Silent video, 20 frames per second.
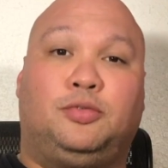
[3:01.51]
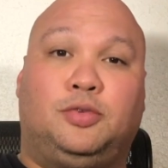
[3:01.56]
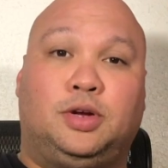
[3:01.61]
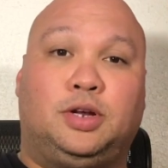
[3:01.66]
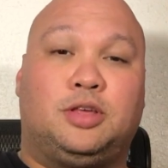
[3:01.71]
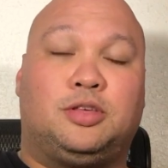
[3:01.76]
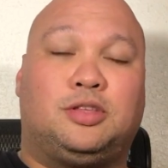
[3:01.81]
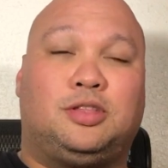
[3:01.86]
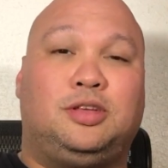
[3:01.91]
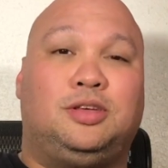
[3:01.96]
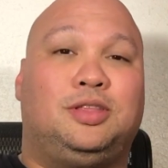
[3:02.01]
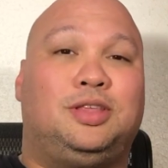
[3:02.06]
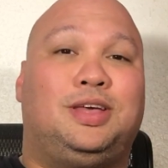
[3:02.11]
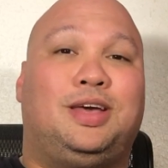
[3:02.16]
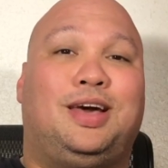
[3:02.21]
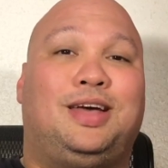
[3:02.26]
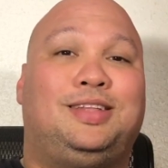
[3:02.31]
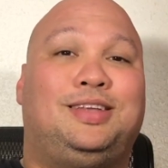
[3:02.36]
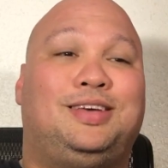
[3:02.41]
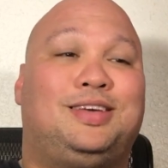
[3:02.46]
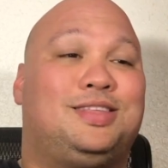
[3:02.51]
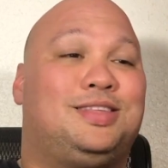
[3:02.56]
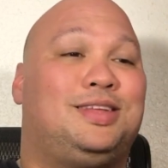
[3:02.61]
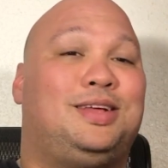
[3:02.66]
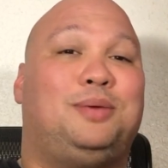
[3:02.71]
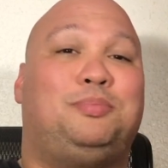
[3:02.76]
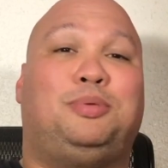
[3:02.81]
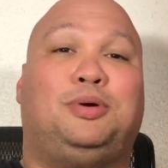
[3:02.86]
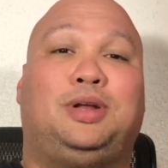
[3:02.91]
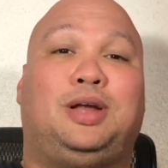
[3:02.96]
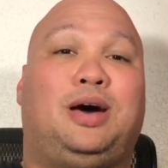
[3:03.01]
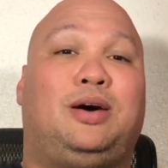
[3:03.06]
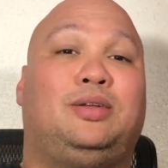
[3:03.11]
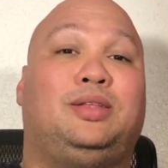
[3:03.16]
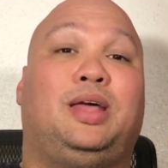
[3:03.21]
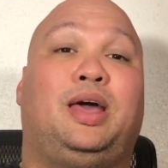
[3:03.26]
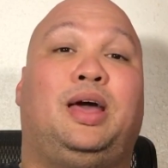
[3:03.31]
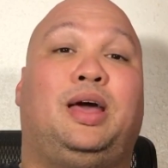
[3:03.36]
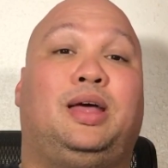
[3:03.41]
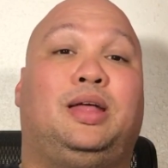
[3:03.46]
free to steal the ideas that I put
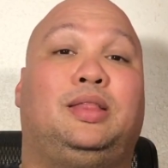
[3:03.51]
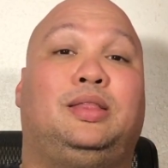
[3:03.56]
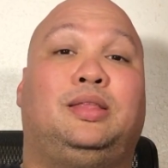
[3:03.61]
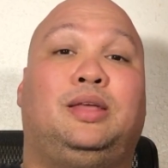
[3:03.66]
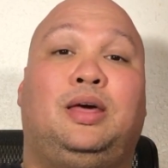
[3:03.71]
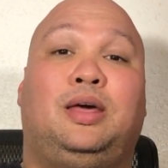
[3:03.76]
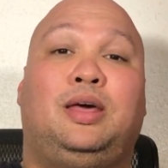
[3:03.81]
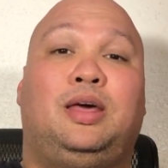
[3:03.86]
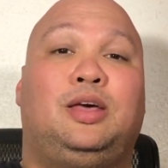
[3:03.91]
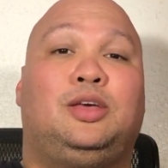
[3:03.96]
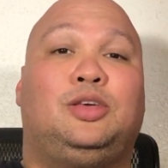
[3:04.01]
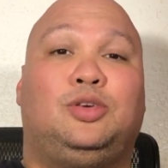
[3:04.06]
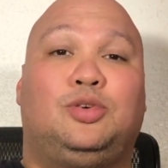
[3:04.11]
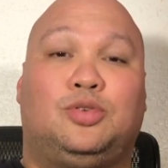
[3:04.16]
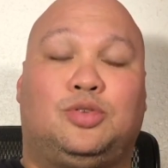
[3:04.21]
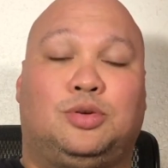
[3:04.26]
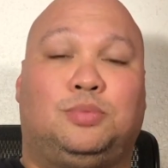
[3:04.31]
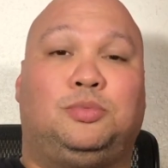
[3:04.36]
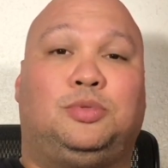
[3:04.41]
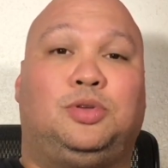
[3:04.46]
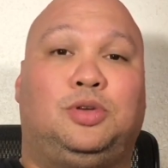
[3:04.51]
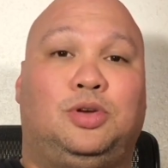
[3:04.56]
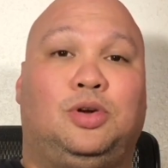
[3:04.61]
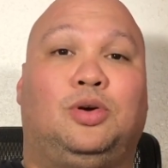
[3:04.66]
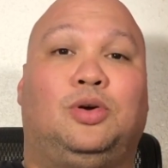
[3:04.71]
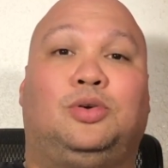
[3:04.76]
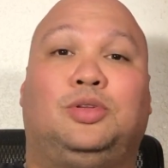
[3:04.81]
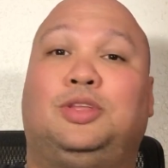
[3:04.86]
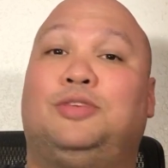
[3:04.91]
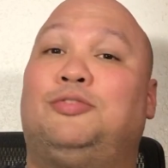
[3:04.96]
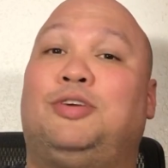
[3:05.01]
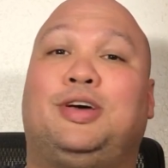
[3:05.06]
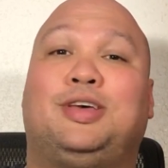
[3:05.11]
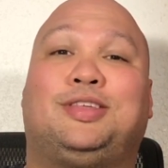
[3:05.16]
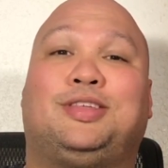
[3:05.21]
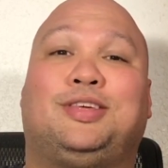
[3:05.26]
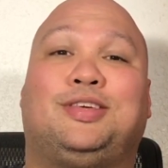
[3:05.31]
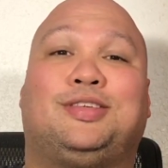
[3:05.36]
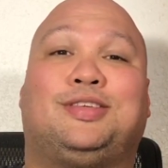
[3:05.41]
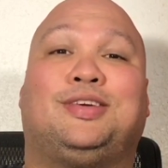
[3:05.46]
out and use them to your own
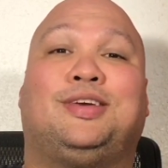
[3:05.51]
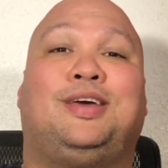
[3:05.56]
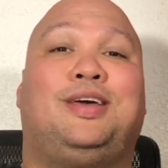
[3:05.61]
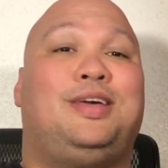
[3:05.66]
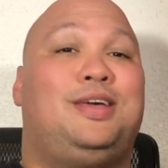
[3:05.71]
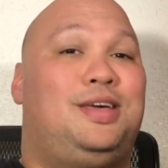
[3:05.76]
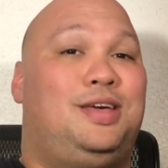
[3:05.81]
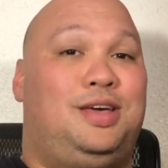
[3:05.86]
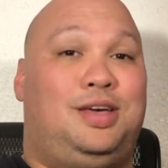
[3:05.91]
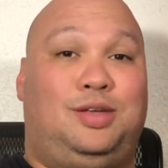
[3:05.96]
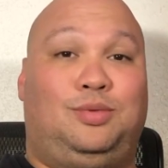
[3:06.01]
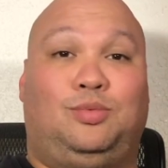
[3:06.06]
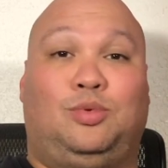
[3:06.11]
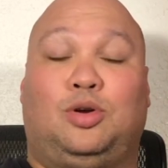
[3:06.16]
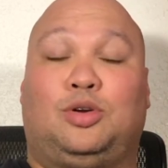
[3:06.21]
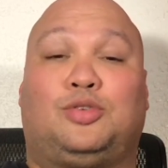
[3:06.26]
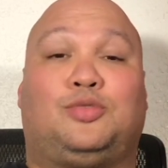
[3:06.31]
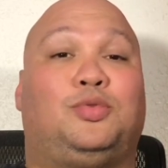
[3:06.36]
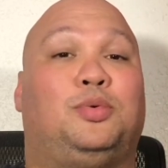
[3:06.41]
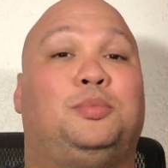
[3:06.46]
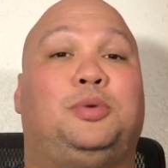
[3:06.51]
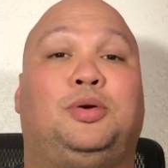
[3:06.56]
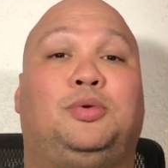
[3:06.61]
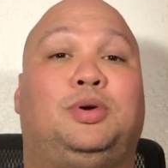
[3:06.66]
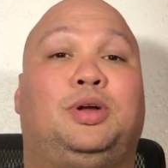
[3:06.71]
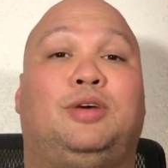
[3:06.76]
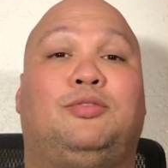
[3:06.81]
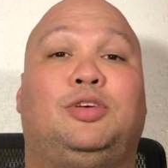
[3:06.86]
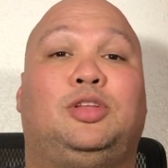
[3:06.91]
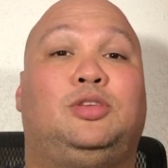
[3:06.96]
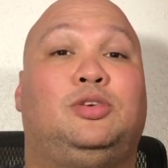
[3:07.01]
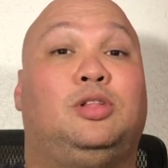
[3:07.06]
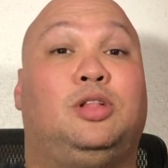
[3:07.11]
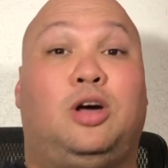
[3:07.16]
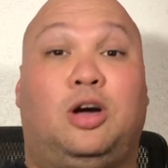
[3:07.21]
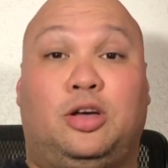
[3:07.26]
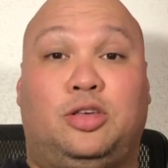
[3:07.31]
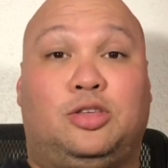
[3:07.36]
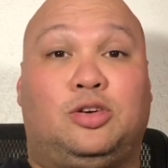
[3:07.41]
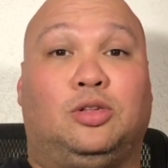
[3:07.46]
devices. It works for me, whatever you do,
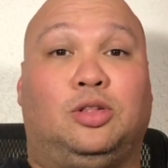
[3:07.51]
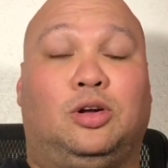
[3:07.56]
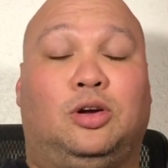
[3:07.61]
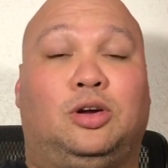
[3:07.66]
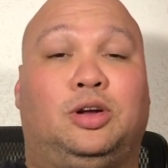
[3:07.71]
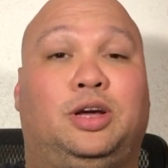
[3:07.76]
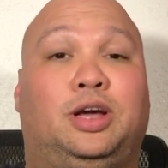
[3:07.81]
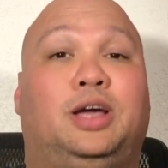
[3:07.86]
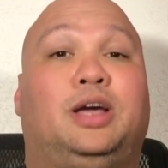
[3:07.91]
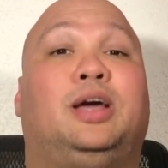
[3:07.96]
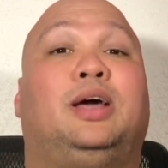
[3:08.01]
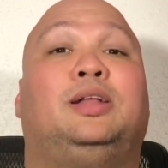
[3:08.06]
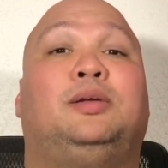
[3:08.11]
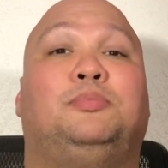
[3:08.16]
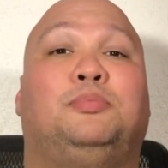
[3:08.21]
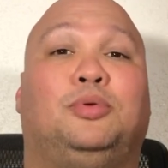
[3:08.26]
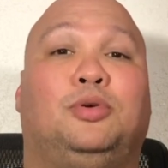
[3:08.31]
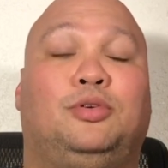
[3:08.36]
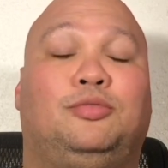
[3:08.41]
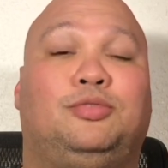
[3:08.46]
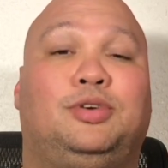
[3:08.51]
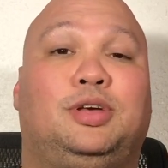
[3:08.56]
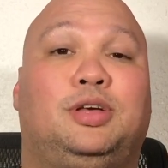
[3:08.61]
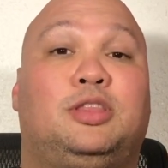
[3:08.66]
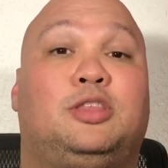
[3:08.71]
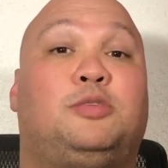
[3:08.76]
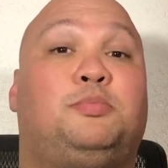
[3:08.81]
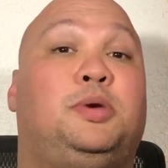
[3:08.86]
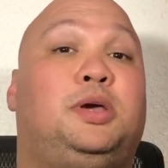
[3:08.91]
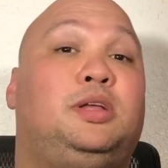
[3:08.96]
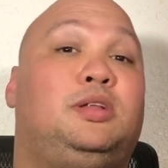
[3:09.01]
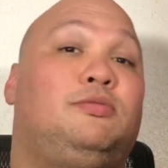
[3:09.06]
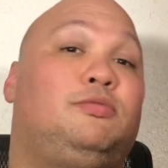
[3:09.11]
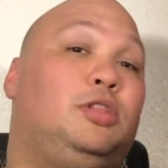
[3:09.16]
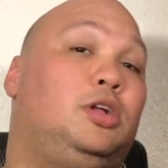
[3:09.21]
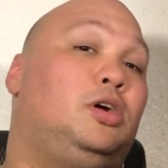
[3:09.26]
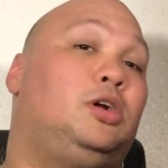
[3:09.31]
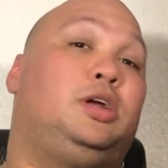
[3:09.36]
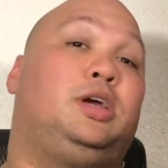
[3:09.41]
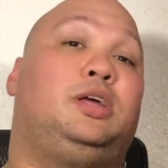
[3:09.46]
long as you're learning and improving. And speaking of
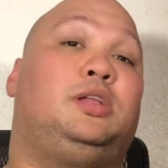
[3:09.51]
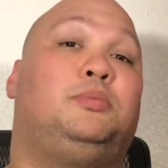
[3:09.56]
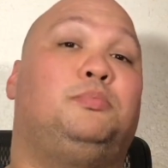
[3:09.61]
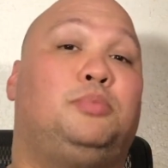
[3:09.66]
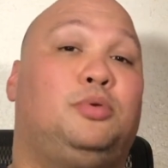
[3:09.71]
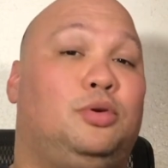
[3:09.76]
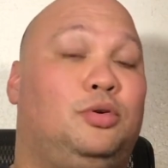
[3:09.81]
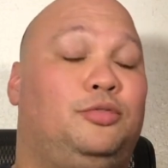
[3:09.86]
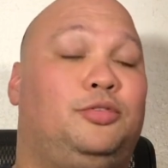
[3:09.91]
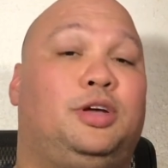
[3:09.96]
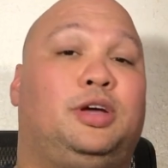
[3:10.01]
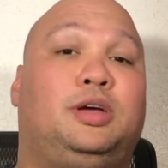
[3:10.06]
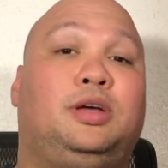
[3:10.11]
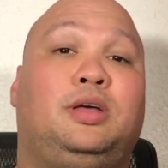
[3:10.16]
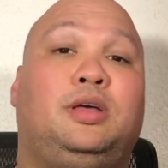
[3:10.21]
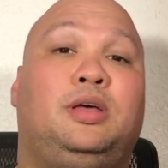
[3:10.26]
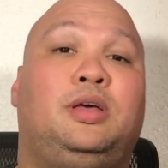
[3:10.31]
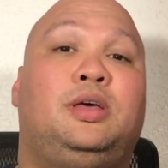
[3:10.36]
learning and improving,